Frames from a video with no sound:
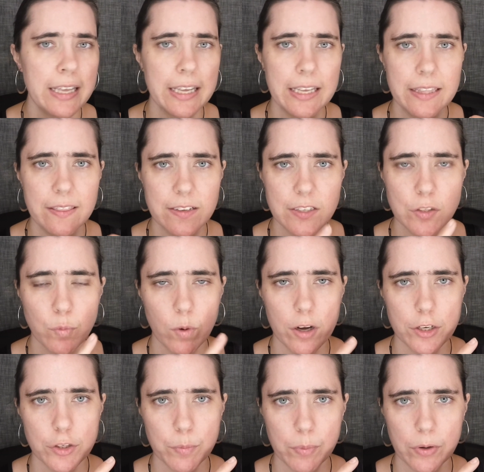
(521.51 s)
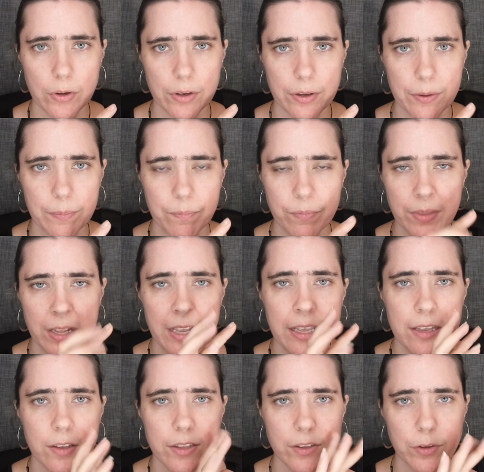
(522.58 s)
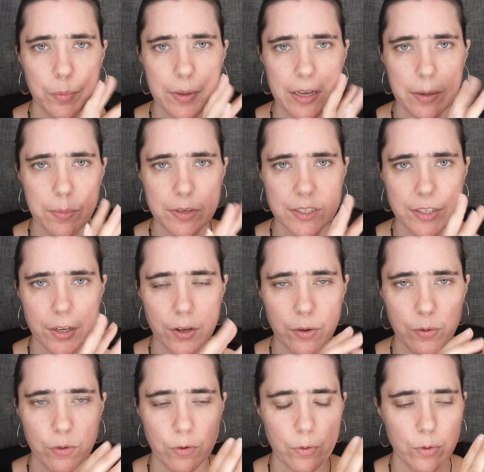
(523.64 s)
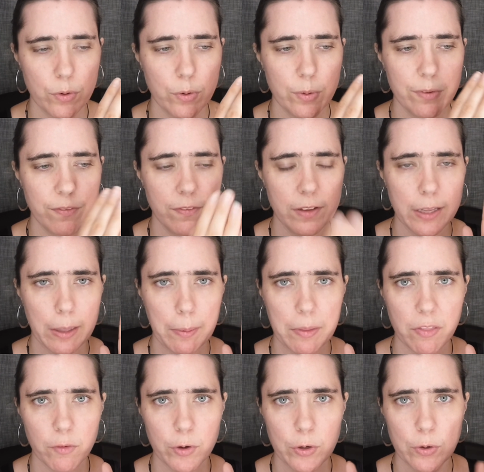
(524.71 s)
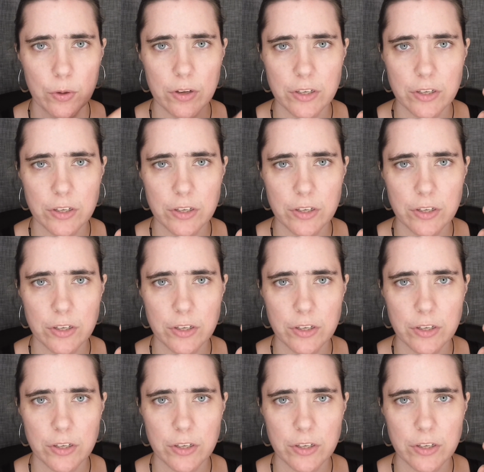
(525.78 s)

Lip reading: In the swatch book, you'll be able to go through and flick through.